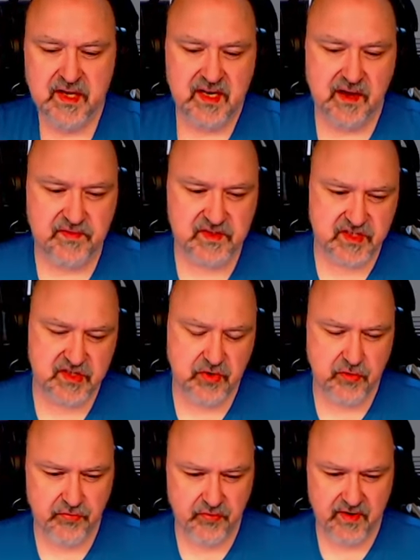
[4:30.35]
Now, if it's
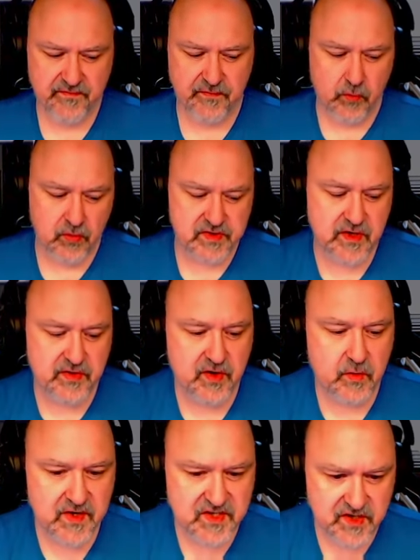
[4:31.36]
234, so the
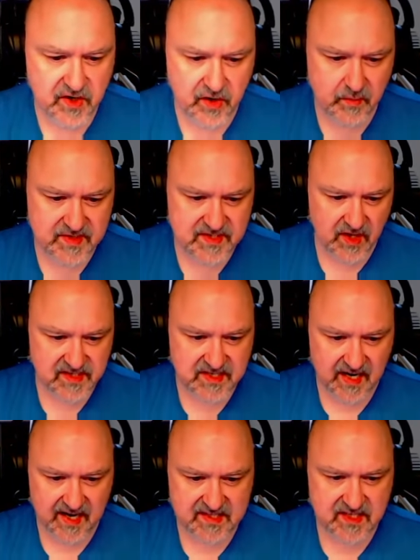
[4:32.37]
question I always like
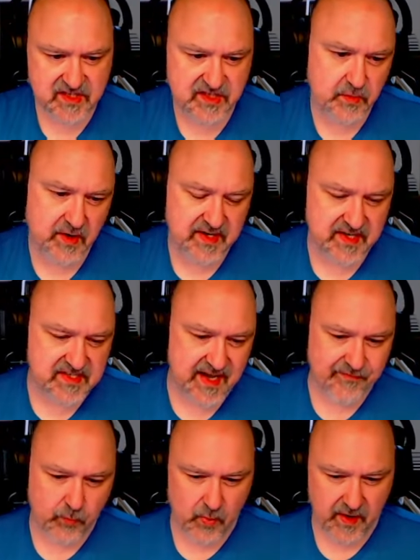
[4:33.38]
to ask is do I need to
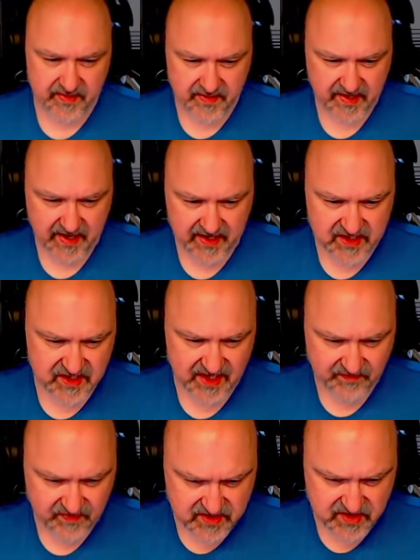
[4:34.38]
have a 1 in the cage?
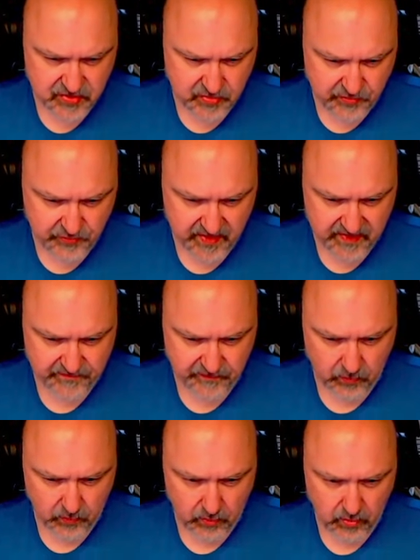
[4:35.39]
If it's
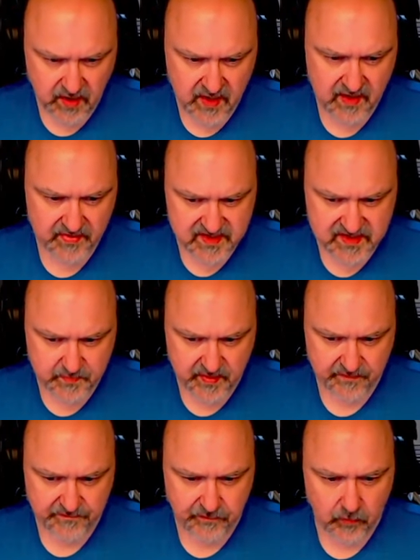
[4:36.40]
234, this would be
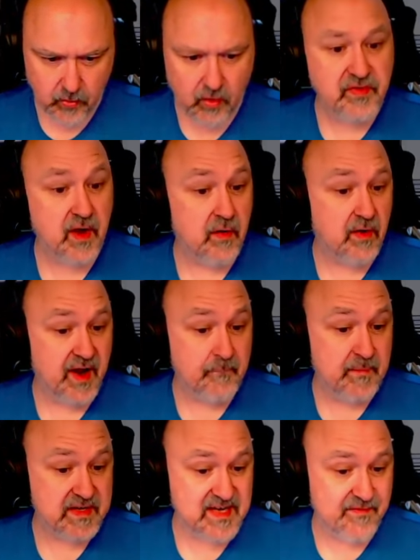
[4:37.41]
a 4. No, I
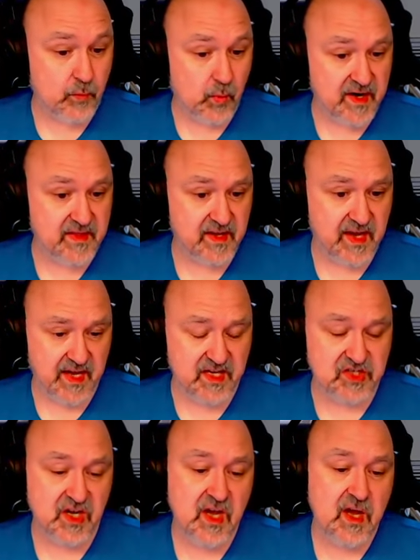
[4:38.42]
must have a 1 in the
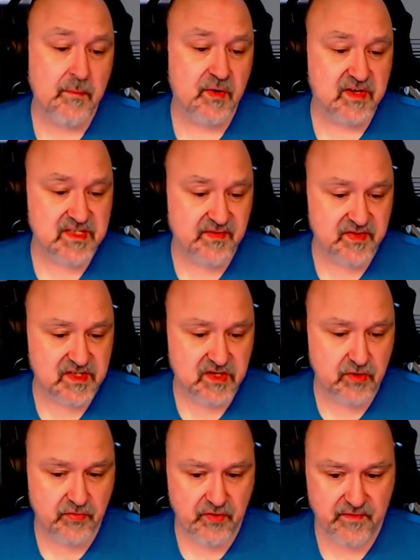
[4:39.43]
cage because if it's
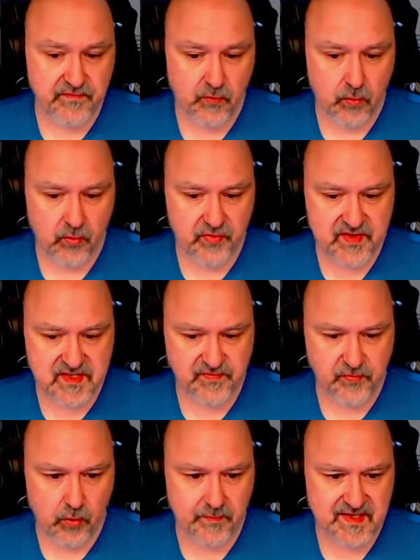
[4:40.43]
234, this
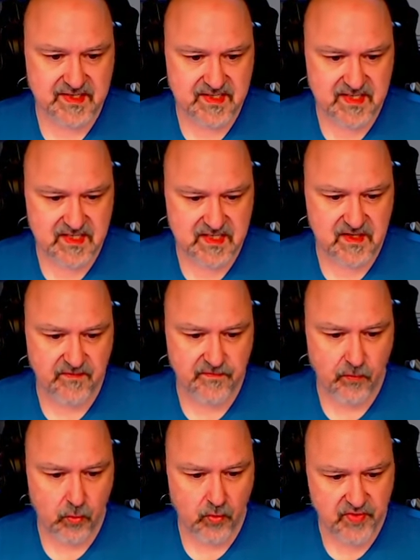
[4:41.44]
4 means this is the
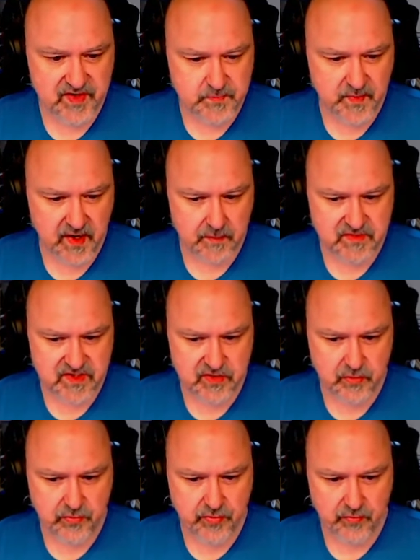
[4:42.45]
4. This becomes
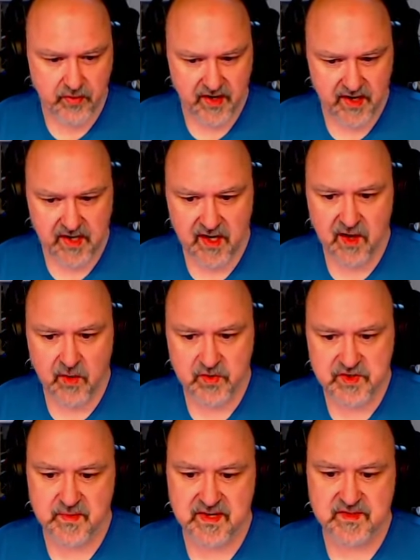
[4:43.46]
2, 3,
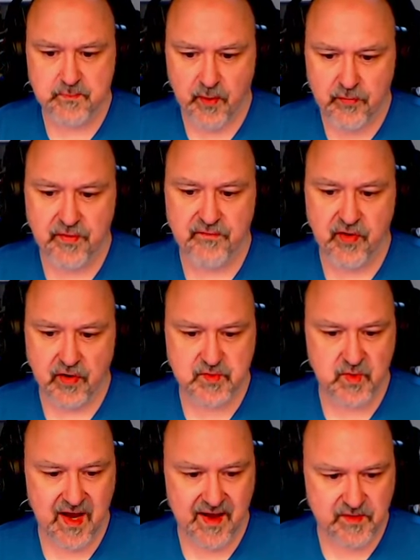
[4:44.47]
which means both of those
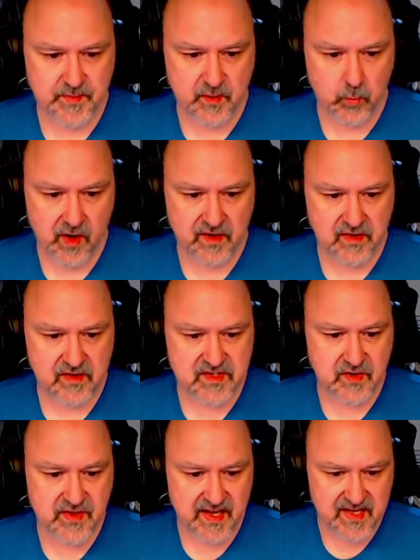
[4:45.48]
would have to be 1.
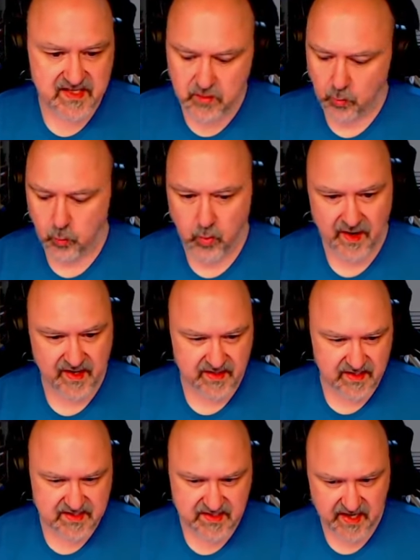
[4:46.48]
So there is a 1 in
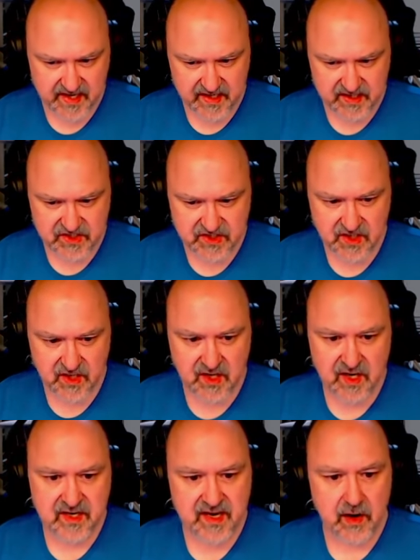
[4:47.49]
this cage.
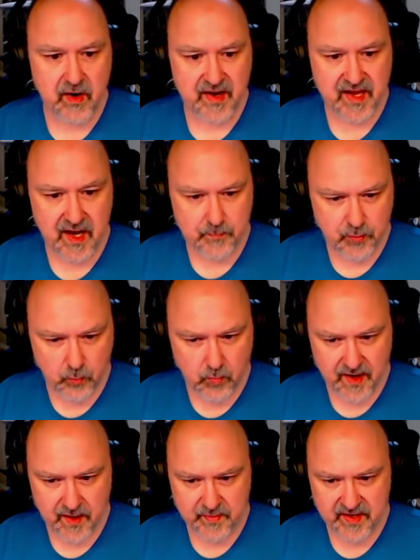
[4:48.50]
Now, I can't put
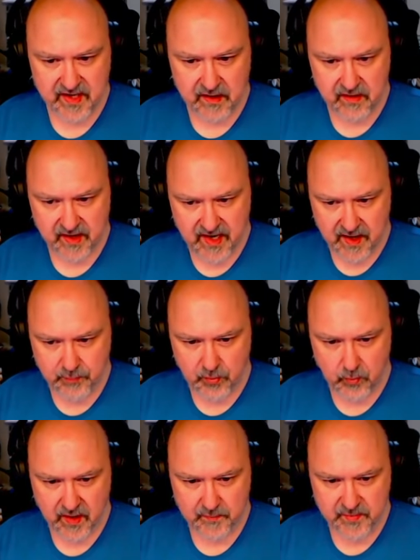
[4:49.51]
1 up here and I can't put
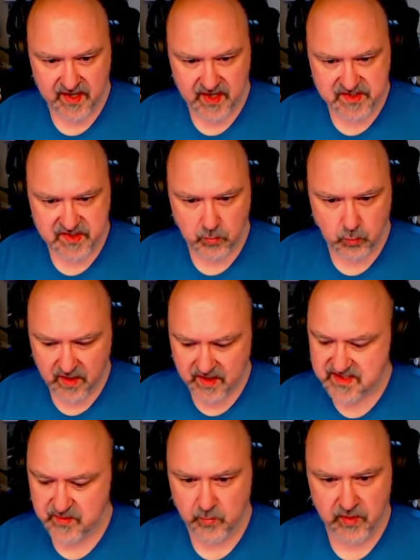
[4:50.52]
1 up here. So 1
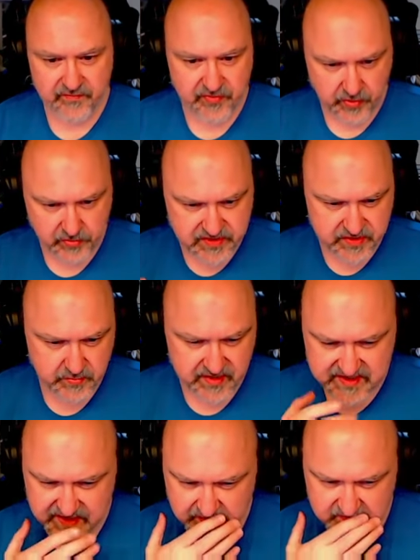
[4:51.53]
is in one of those three
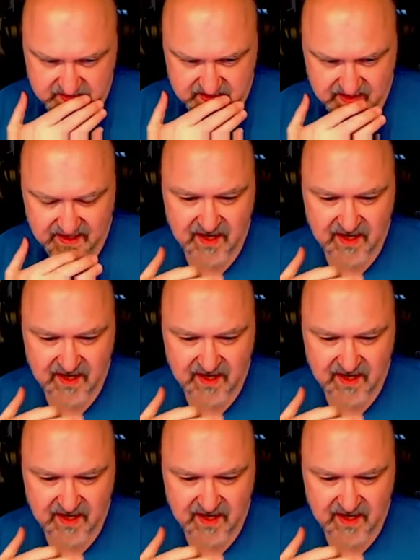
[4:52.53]
cells.